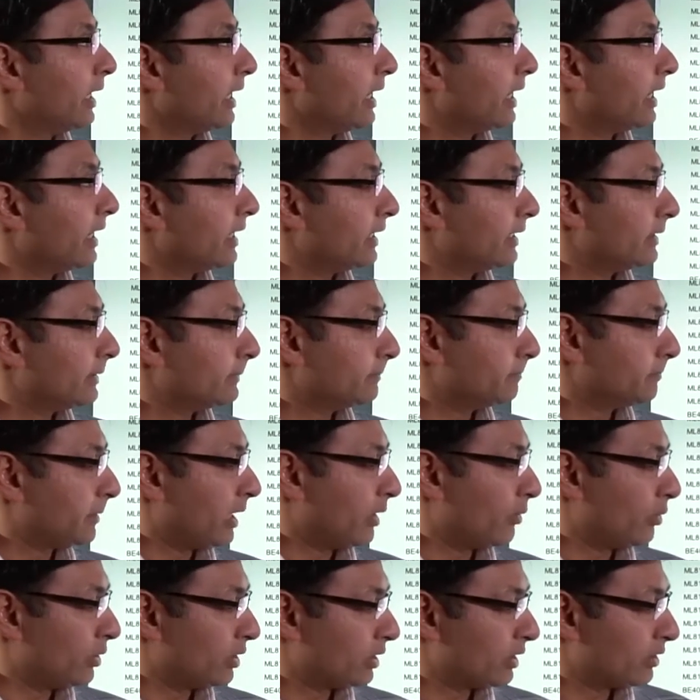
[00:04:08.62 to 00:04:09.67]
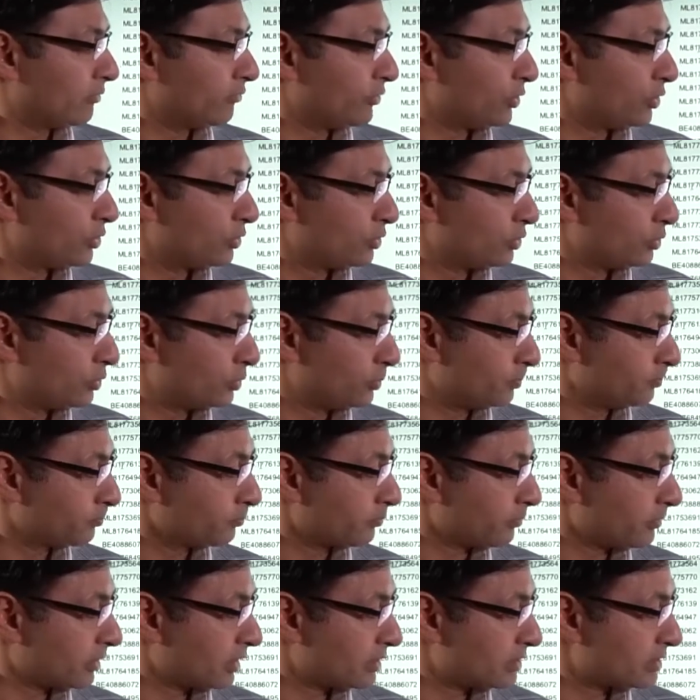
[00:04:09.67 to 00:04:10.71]
And I want to give you
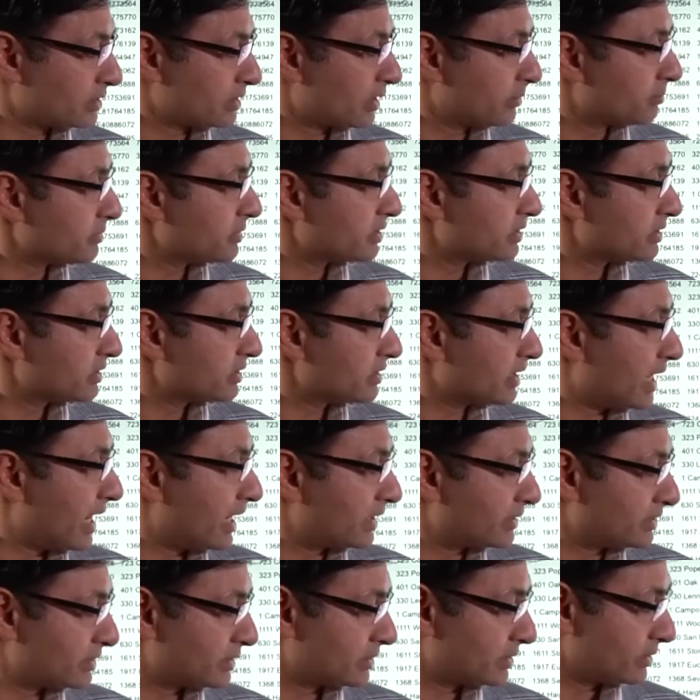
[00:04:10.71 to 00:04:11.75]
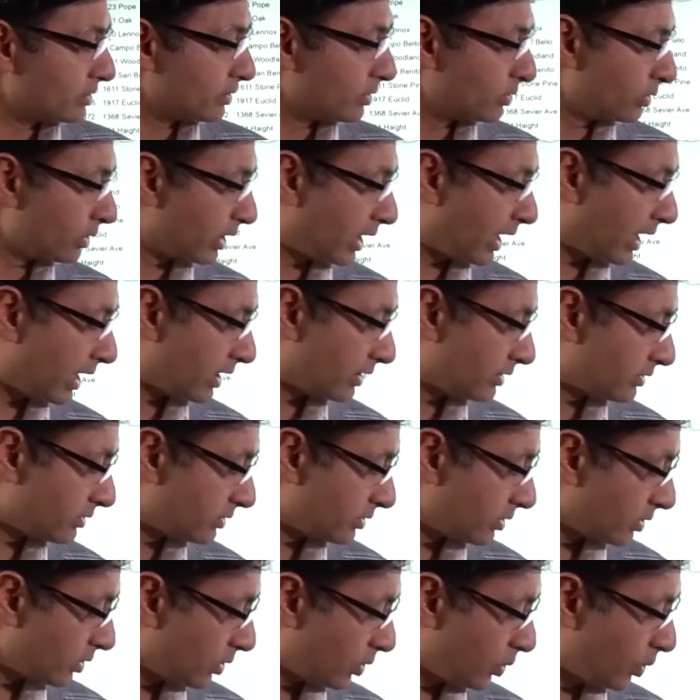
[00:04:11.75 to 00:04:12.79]
some stats to look at.
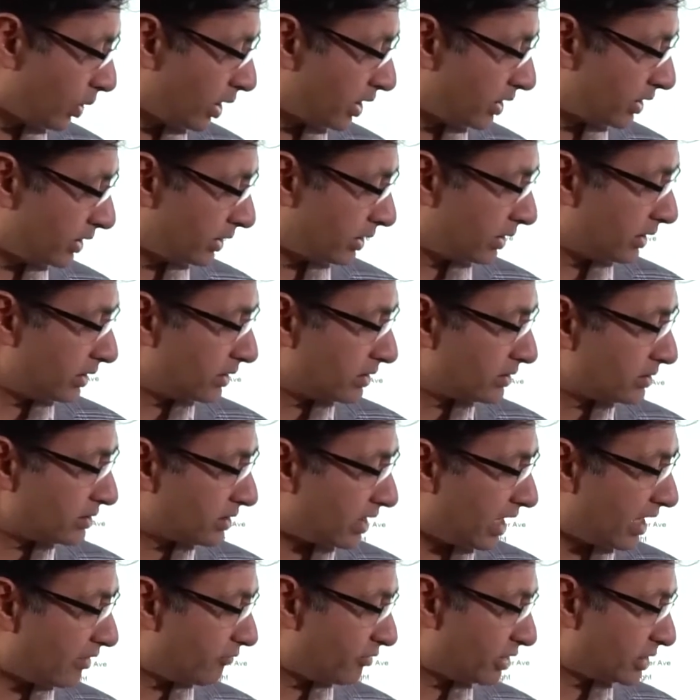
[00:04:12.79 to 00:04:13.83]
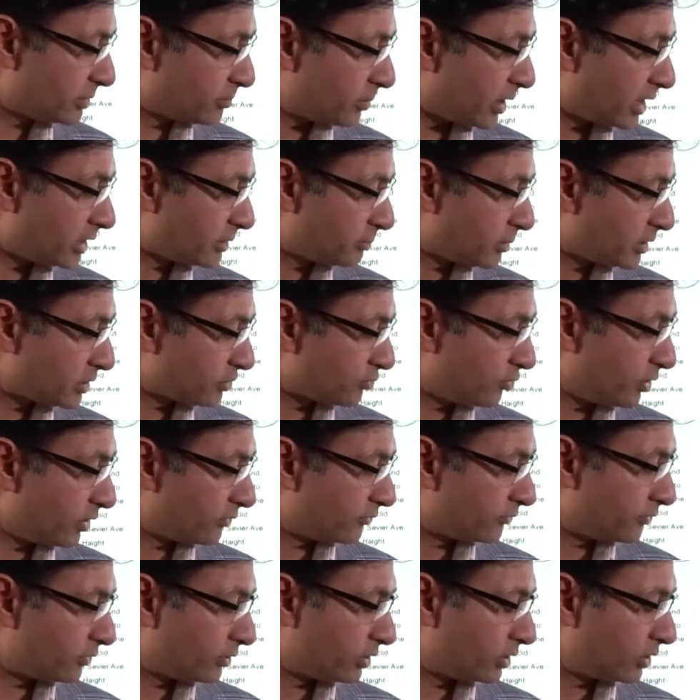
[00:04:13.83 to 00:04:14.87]
One is the average price per square
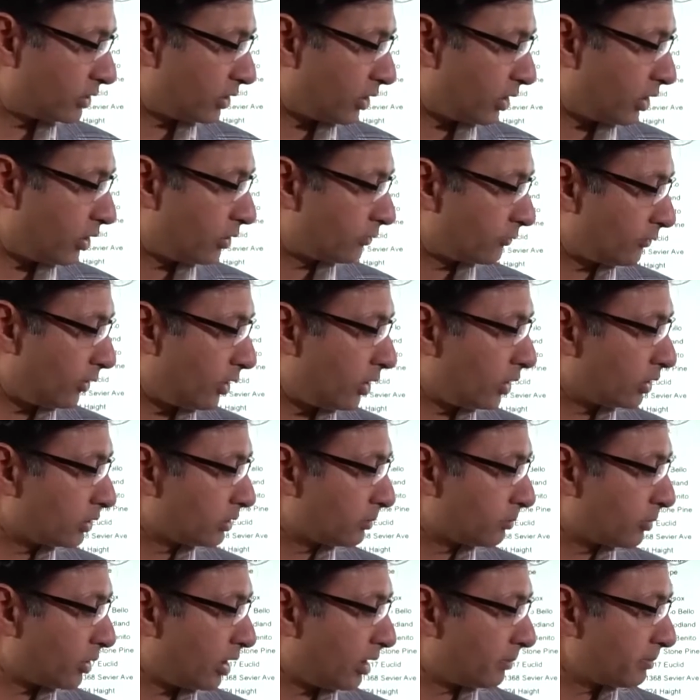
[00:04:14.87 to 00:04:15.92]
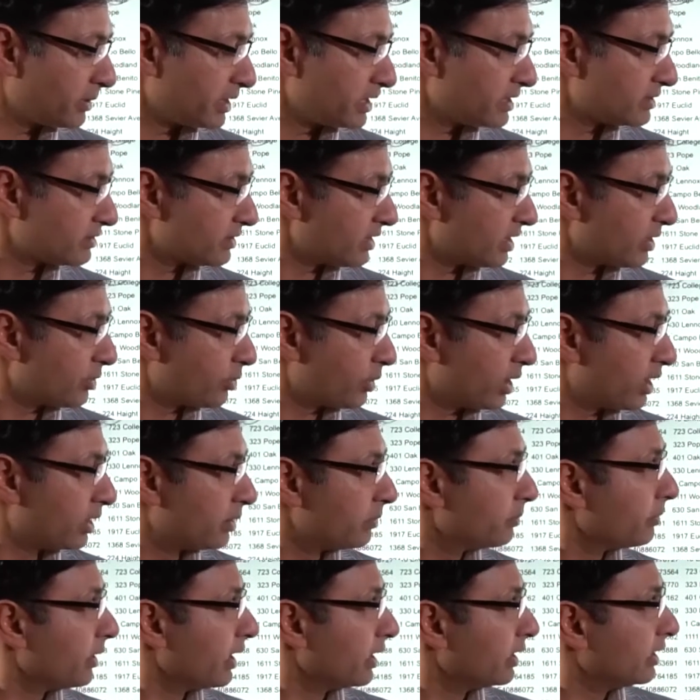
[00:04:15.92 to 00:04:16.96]
foot of all the properties that
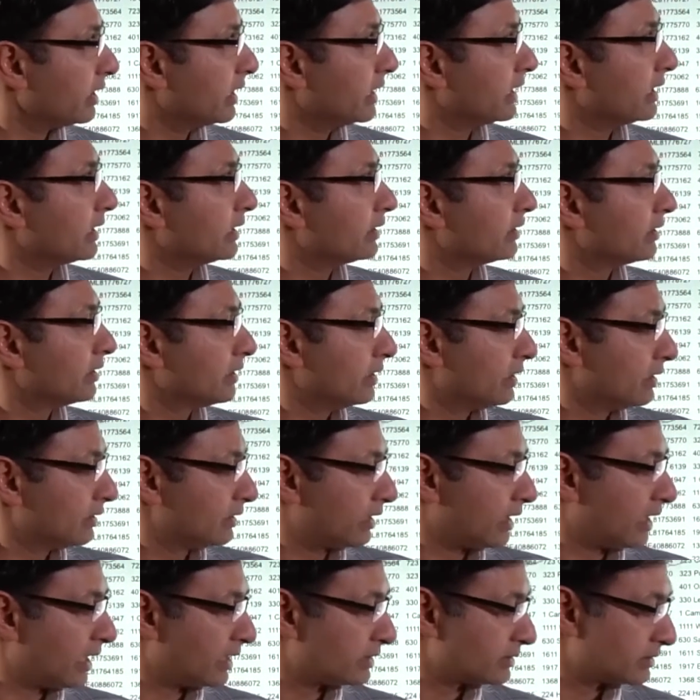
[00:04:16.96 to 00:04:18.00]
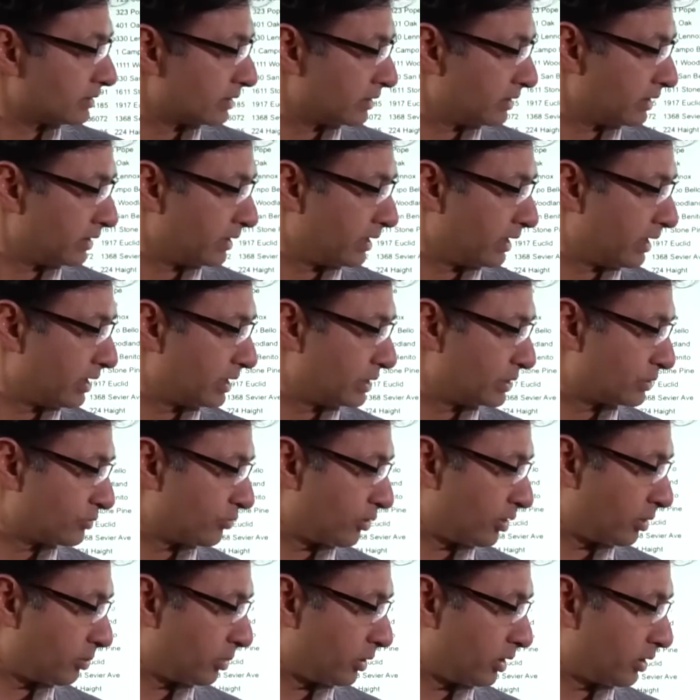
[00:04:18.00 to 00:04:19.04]
went pending in the last 30 days
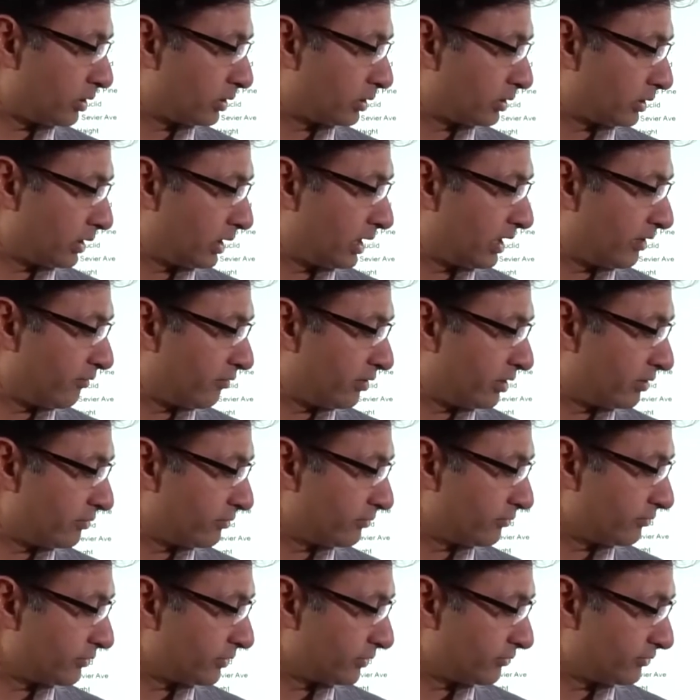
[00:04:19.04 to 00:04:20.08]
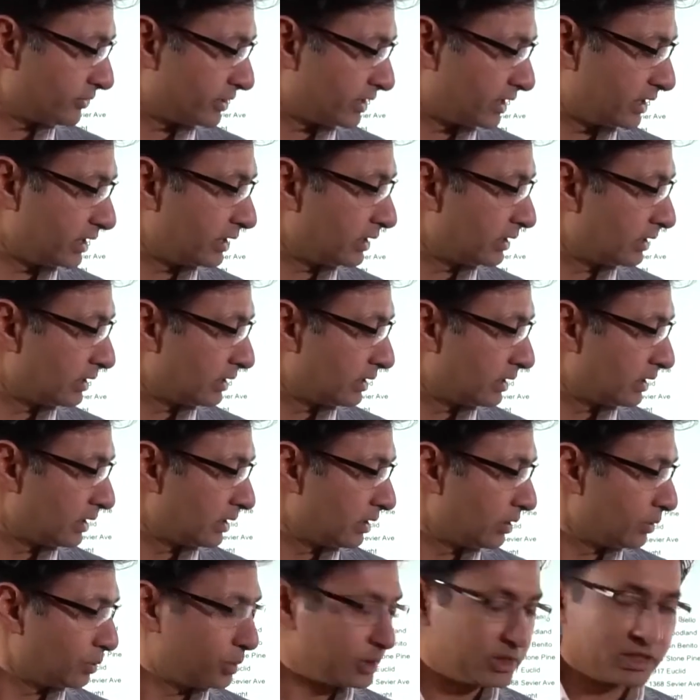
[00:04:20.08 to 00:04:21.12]
were about $1,150,
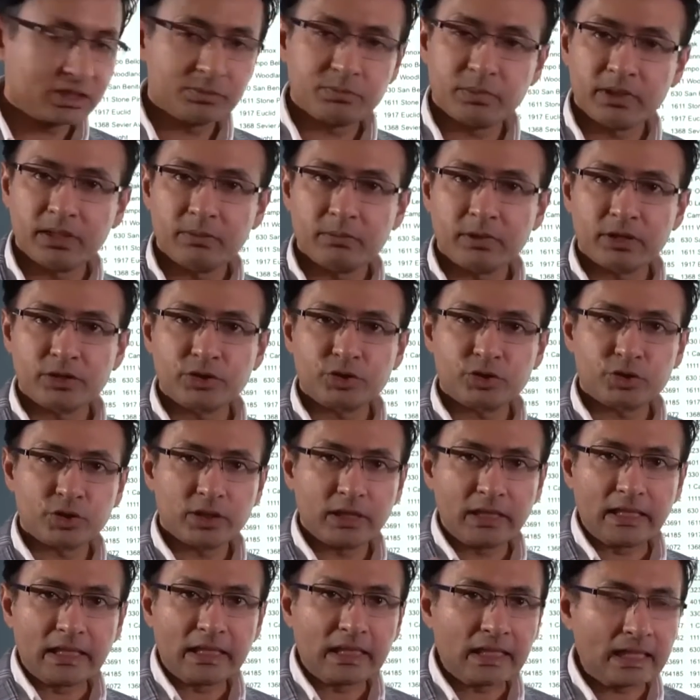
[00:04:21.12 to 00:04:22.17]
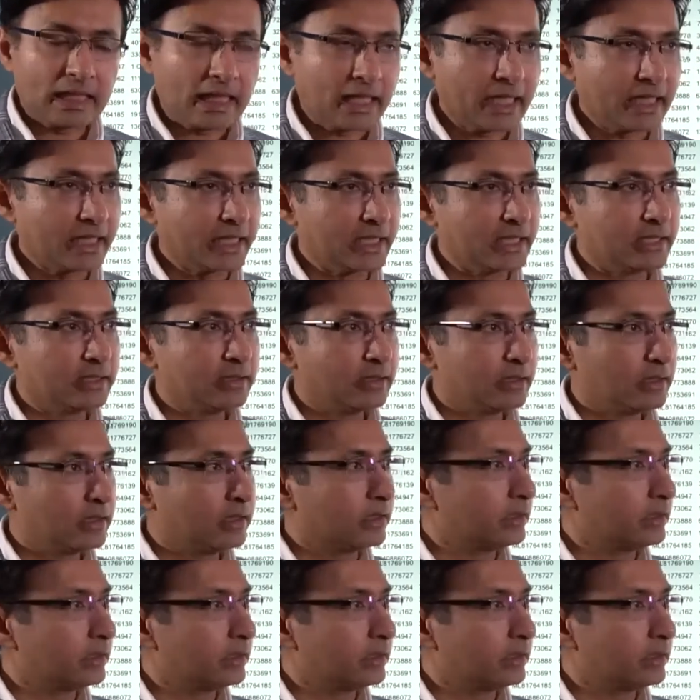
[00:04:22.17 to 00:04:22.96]
which is pretty much in line